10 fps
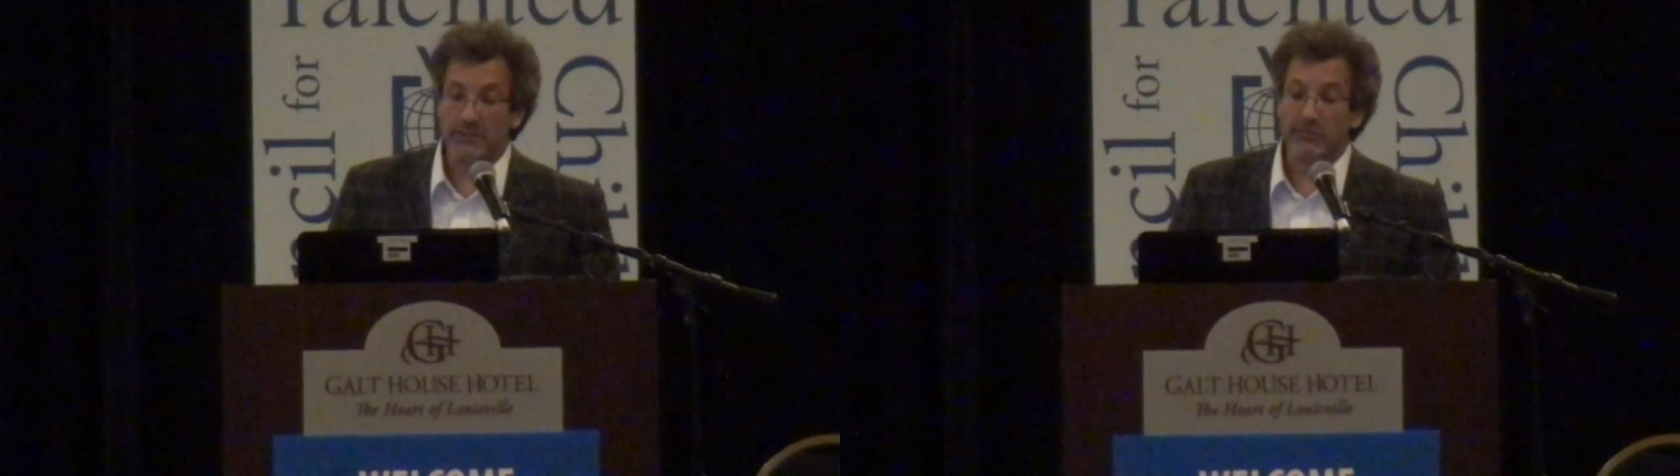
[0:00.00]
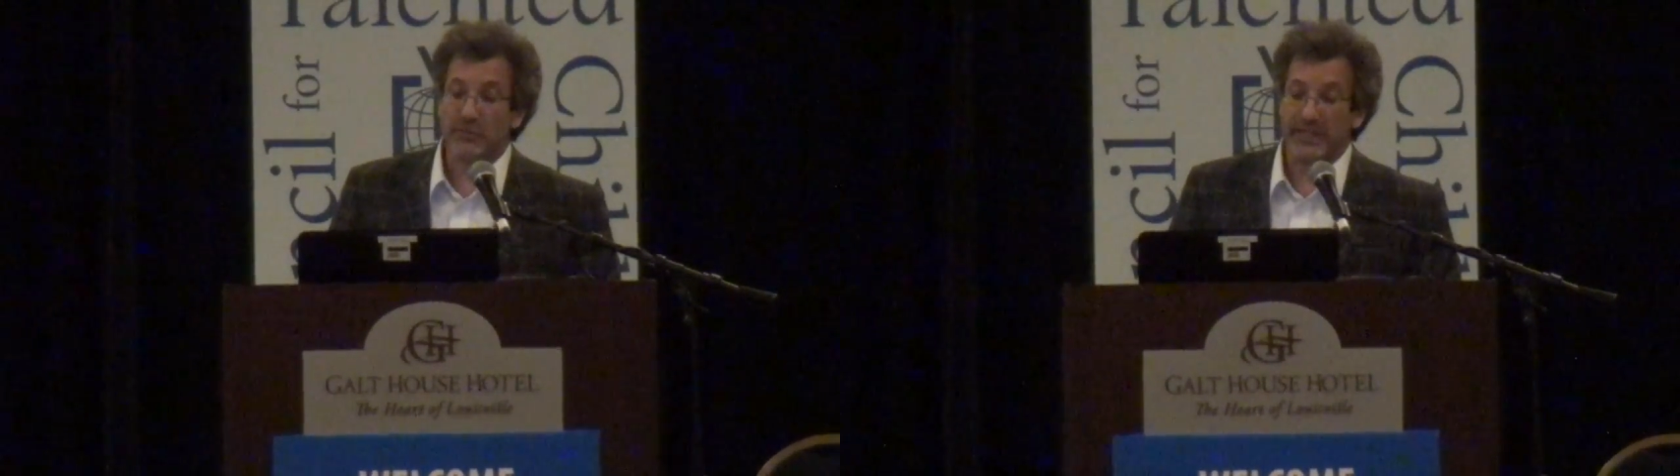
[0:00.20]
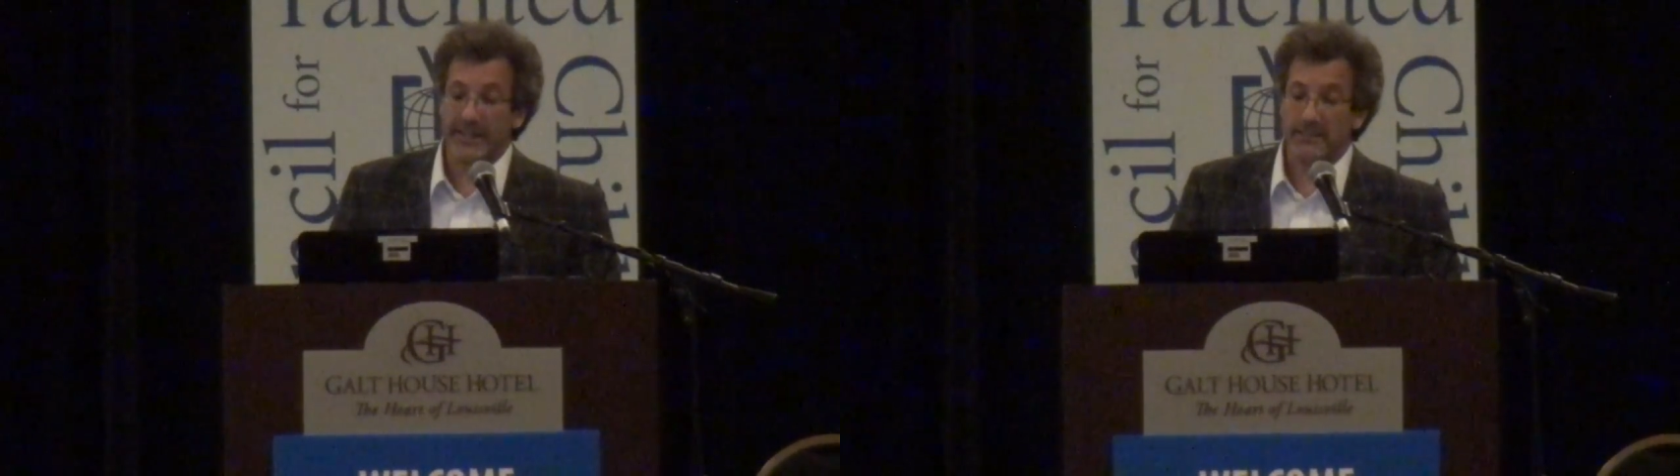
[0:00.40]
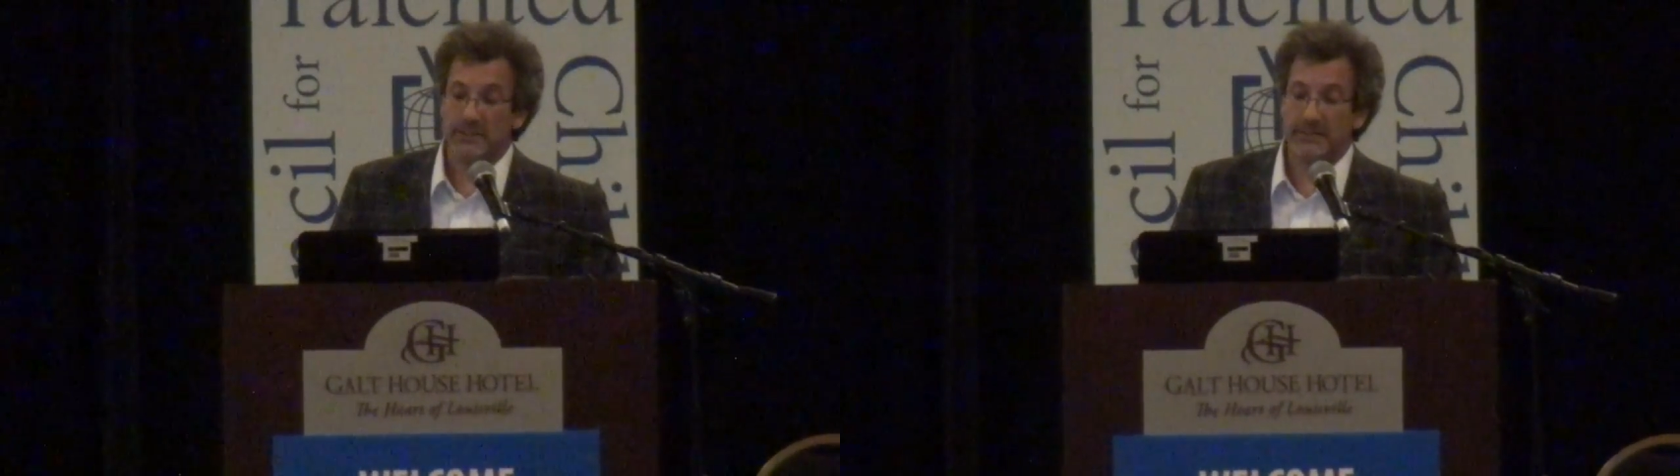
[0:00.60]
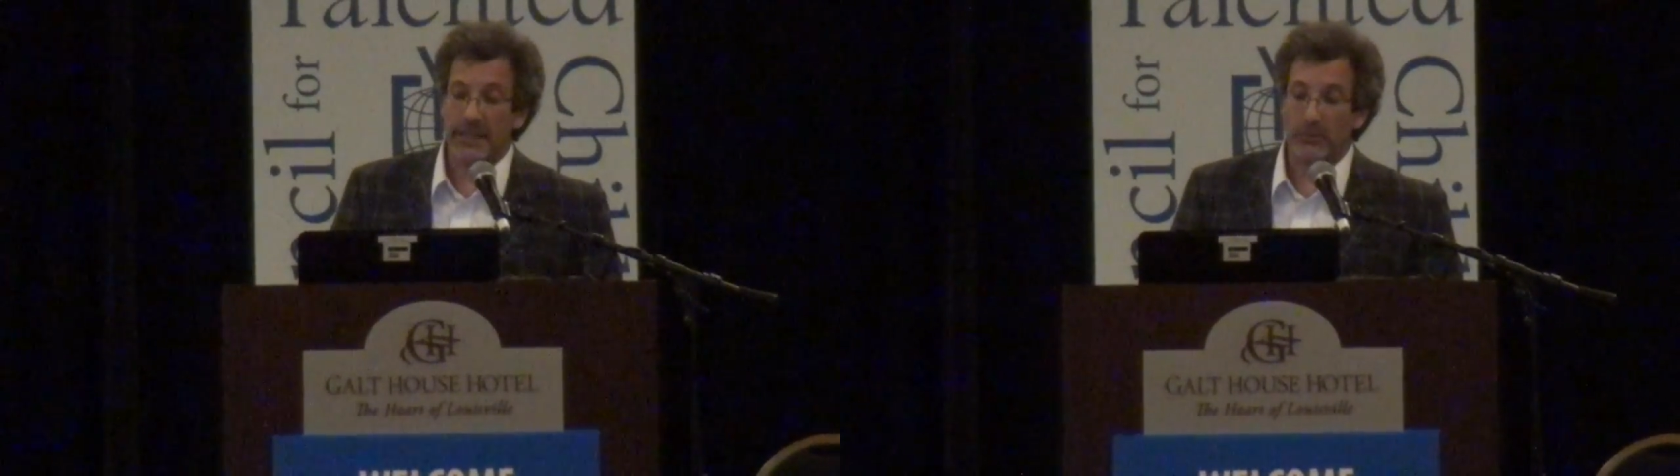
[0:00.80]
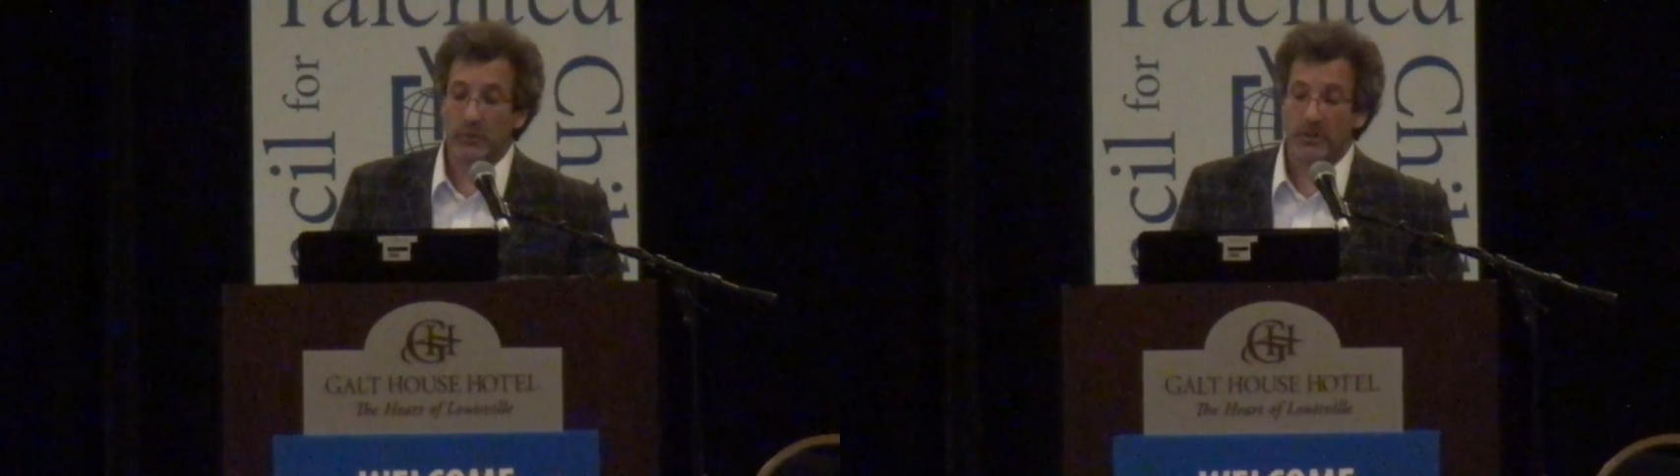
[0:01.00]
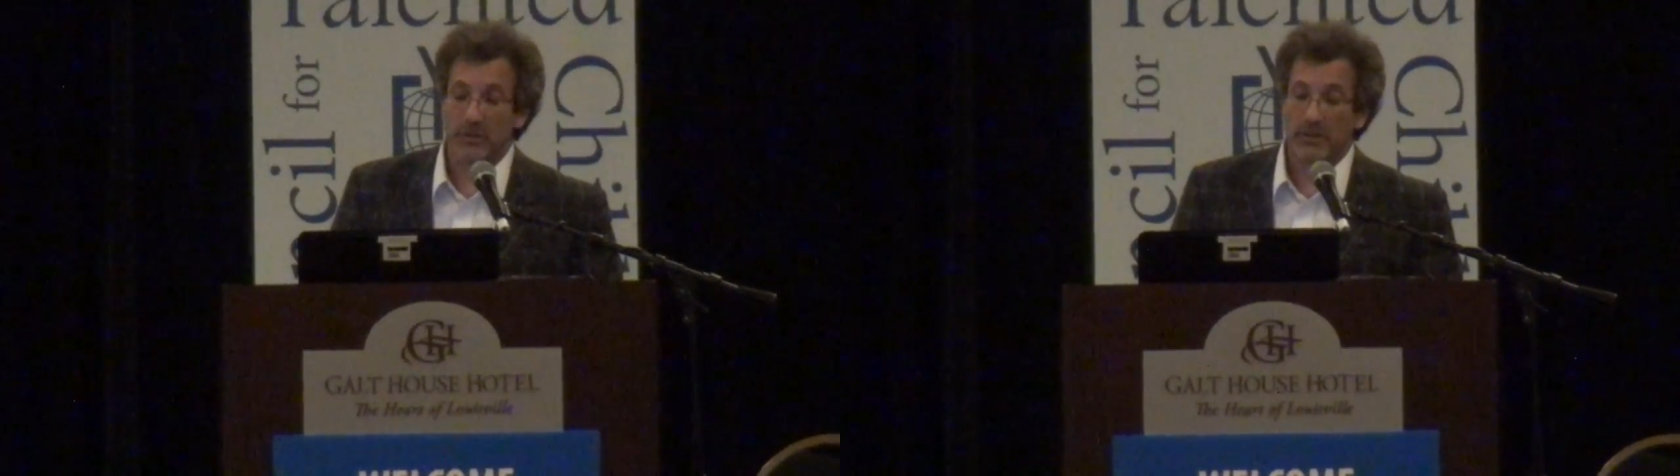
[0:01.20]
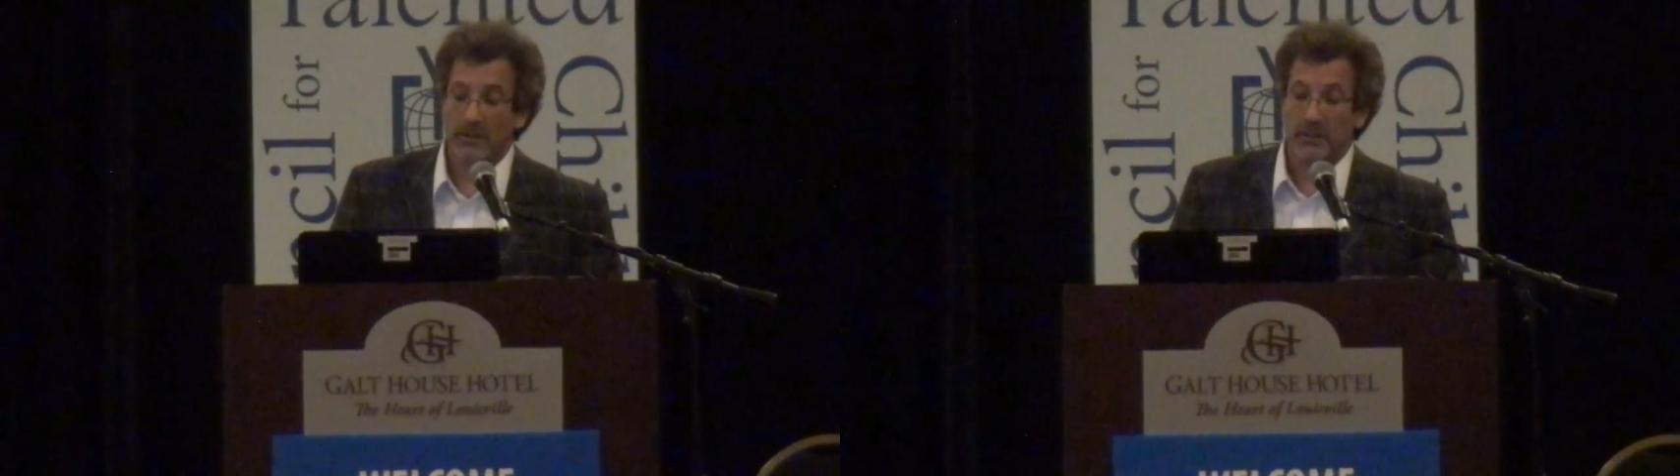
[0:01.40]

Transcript: in France that were